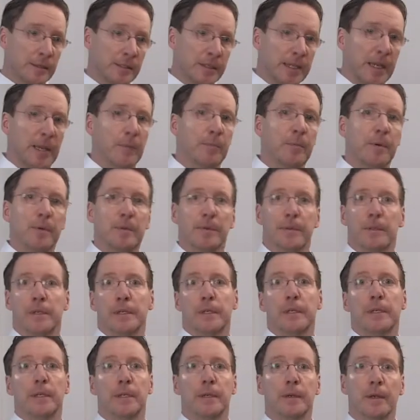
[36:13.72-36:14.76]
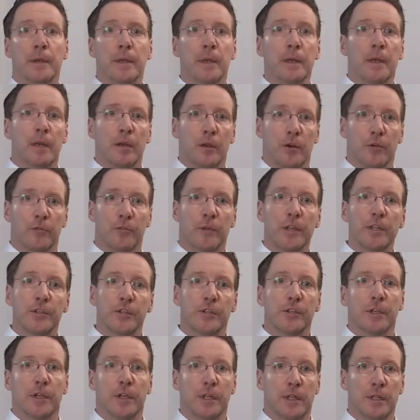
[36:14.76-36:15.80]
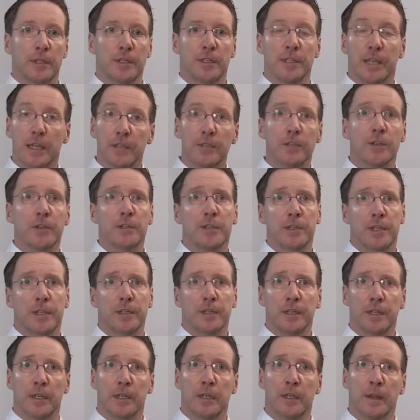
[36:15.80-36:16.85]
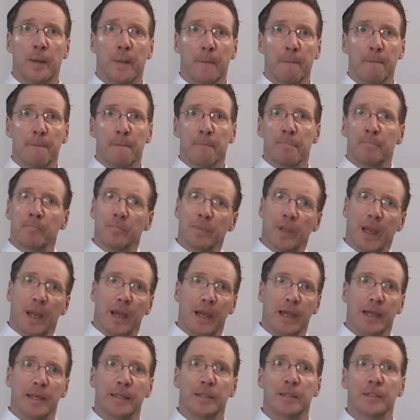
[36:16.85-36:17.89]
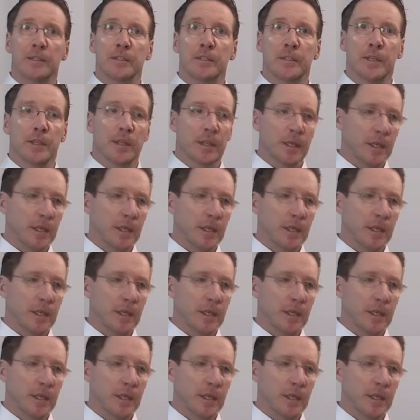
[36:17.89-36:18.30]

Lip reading: tap the original sensor signal and